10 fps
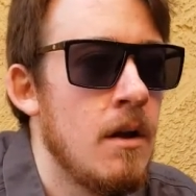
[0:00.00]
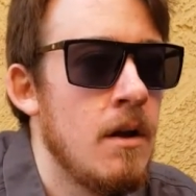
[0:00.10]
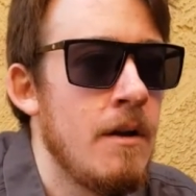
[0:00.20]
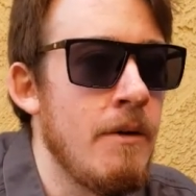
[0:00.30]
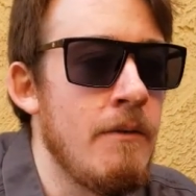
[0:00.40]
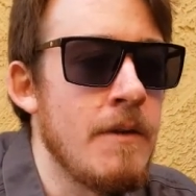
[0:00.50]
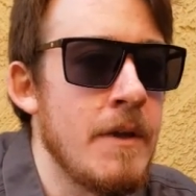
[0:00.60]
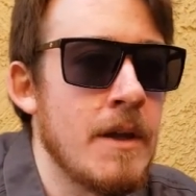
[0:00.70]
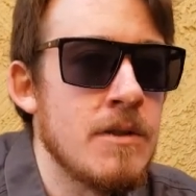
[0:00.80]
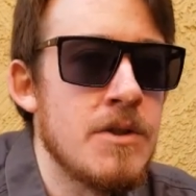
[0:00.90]
if
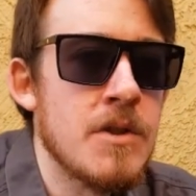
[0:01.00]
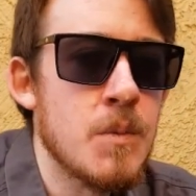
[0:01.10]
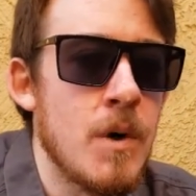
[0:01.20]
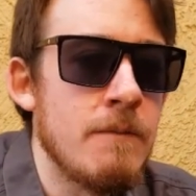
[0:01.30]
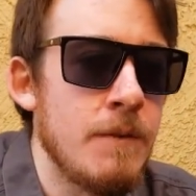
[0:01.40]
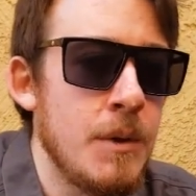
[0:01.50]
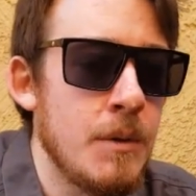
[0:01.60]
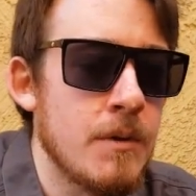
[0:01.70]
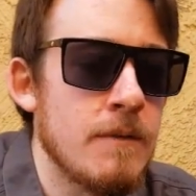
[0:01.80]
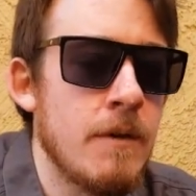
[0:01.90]
everything is just one
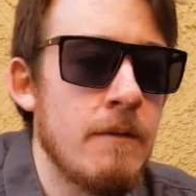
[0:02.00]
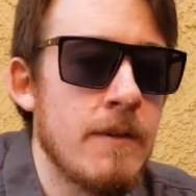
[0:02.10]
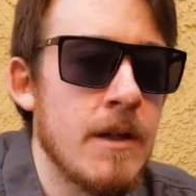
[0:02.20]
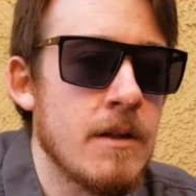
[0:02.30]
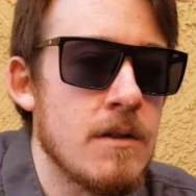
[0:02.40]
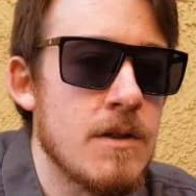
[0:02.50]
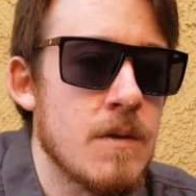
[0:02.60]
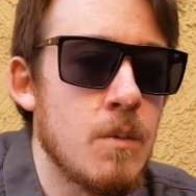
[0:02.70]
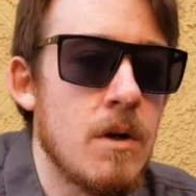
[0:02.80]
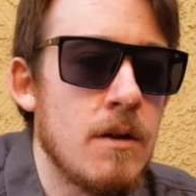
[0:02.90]
field, if everything is
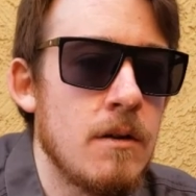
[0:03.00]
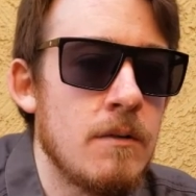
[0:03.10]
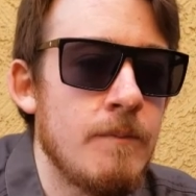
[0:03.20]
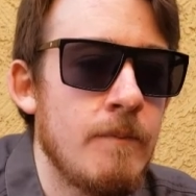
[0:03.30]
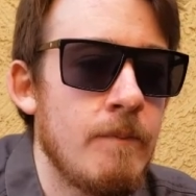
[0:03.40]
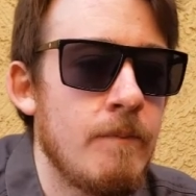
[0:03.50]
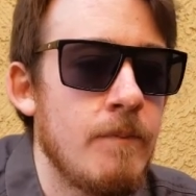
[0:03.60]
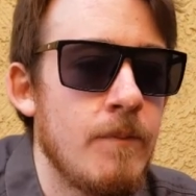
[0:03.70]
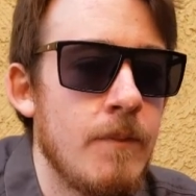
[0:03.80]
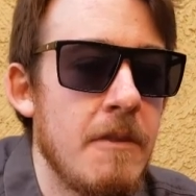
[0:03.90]
just one
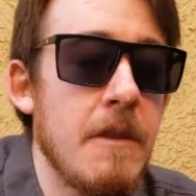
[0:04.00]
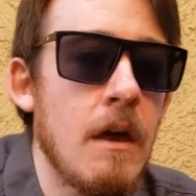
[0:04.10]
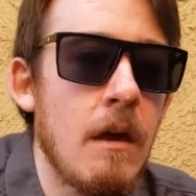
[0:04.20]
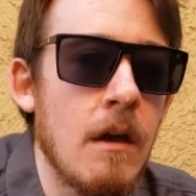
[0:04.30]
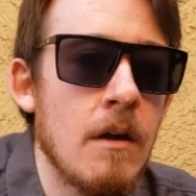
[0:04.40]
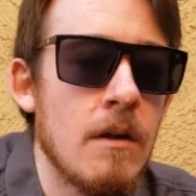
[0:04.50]
thing,